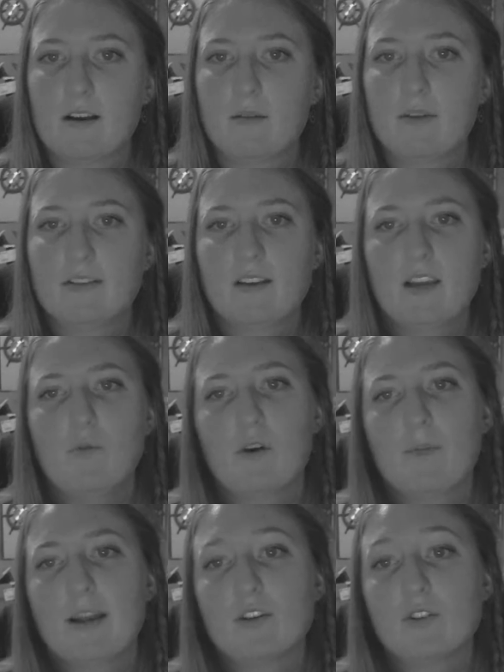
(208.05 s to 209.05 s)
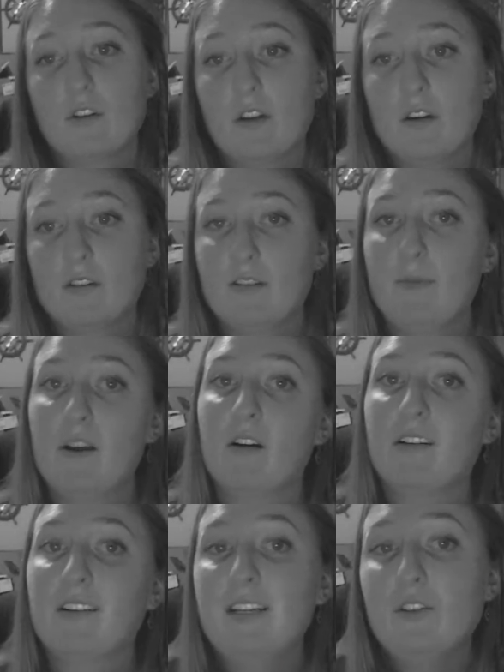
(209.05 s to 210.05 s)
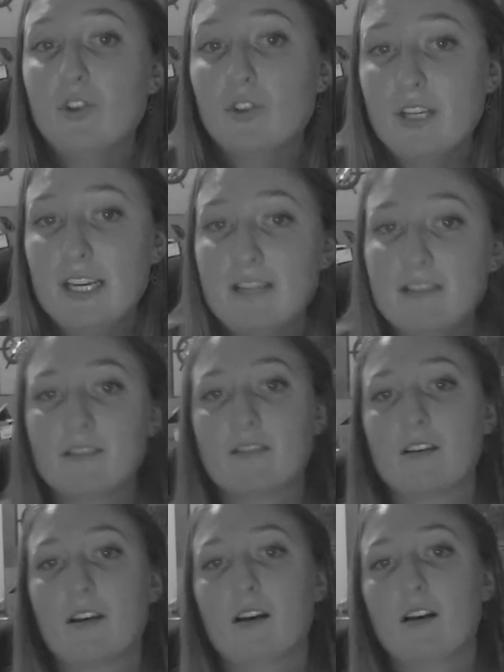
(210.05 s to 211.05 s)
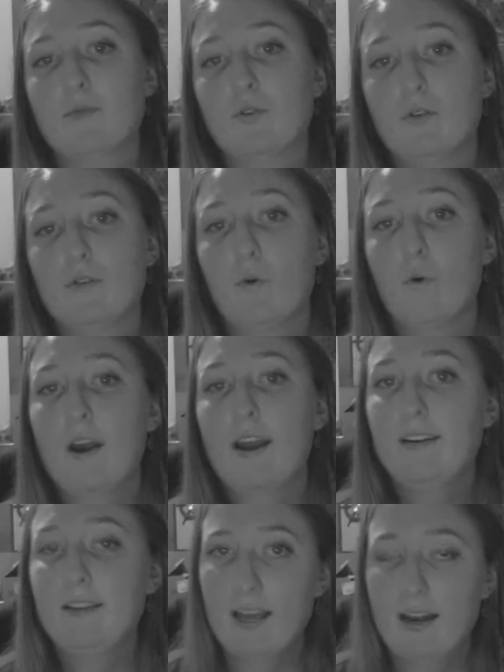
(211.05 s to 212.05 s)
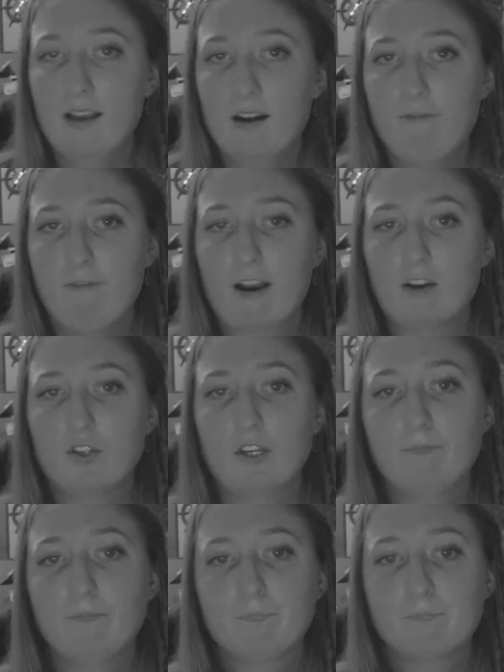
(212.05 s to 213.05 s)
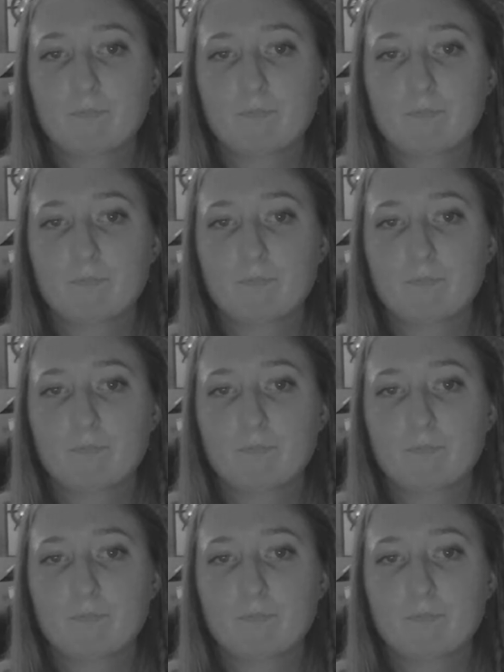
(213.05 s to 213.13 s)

they say you want to make sure that you're sleeping on clean sheets to avoid getting an infection.